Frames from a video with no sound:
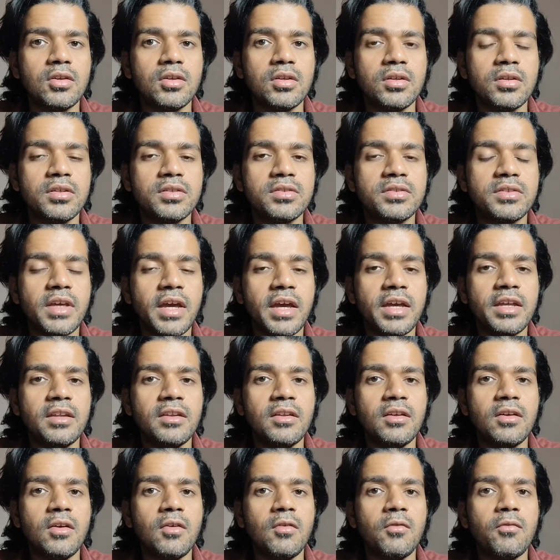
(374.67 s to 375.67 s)
design
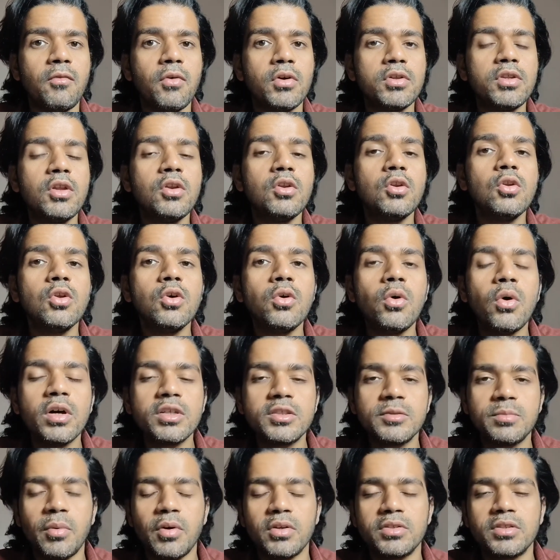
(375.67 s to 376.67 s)
for the
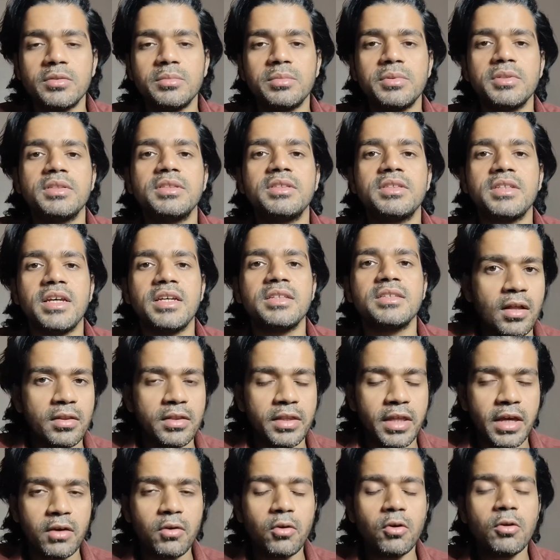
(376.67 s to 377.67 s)
lowest possible size.
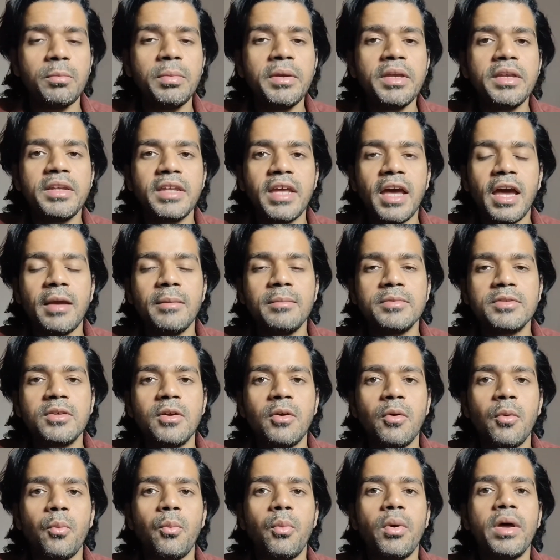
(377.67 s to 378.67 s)
There could be times
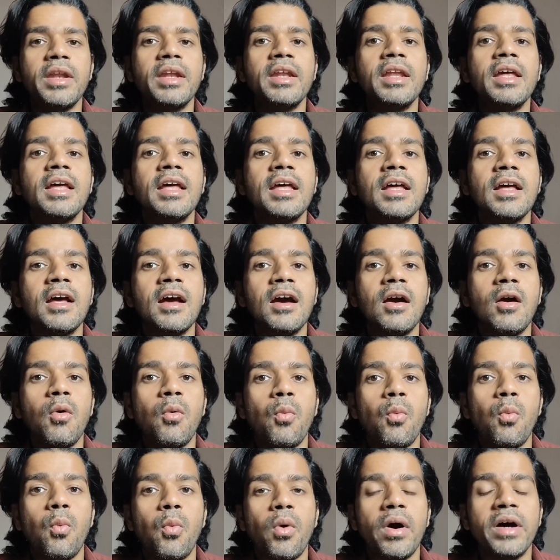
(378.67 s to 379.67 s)
when
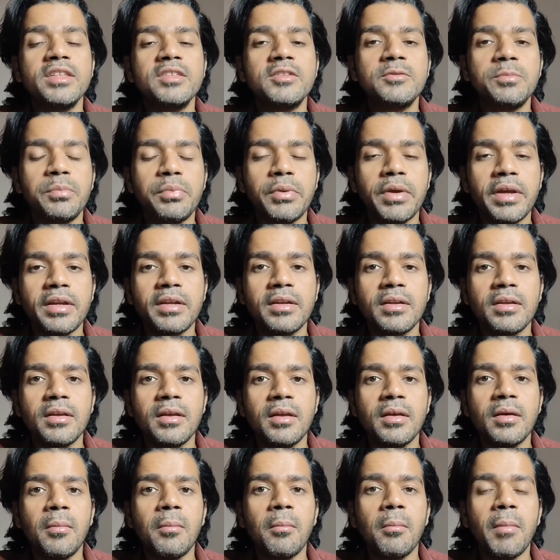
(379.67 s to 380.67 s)
one spread
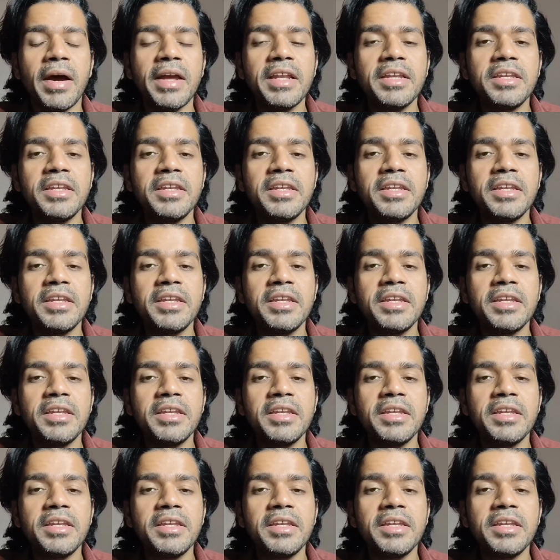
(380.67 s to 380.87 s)
might